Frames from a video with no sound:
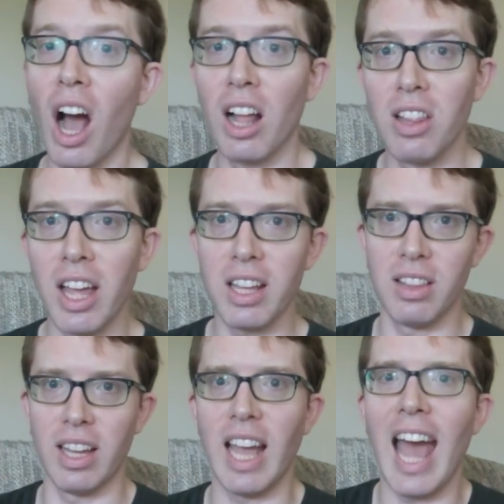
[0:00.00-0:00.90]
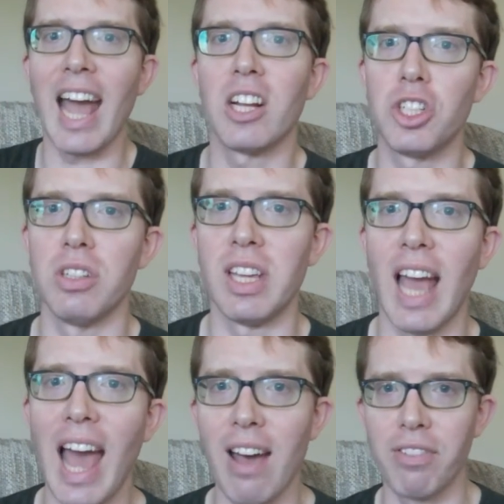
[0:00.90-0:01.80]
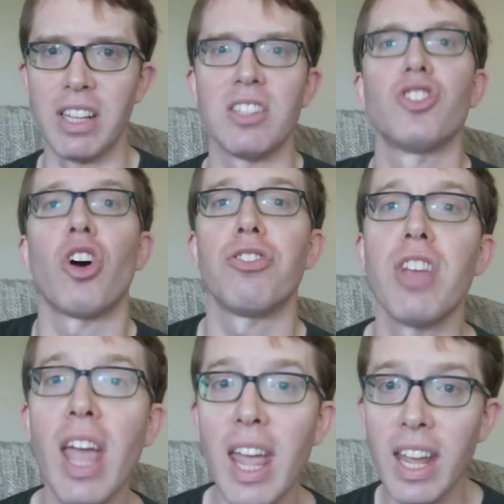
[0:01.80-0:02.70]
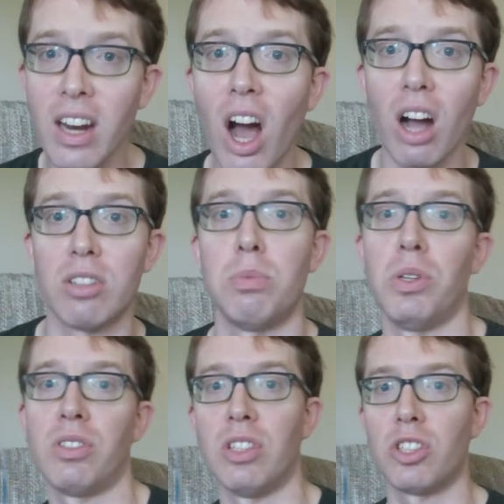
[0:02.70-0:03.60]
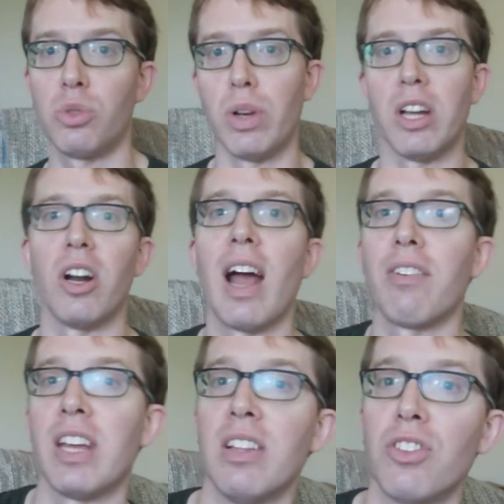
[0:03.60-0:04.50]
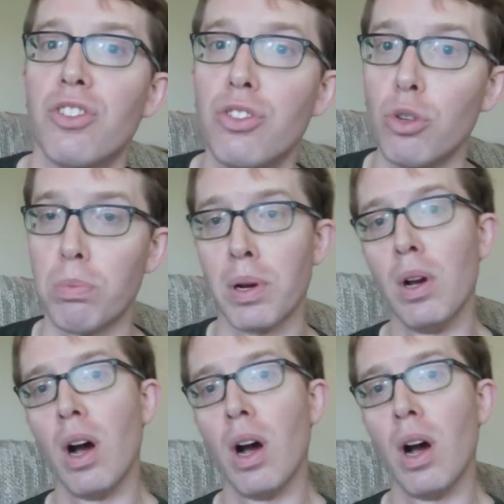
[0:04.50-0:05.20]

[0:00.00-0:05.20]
I like like actually having sauteed octopus and squid or having it in soup.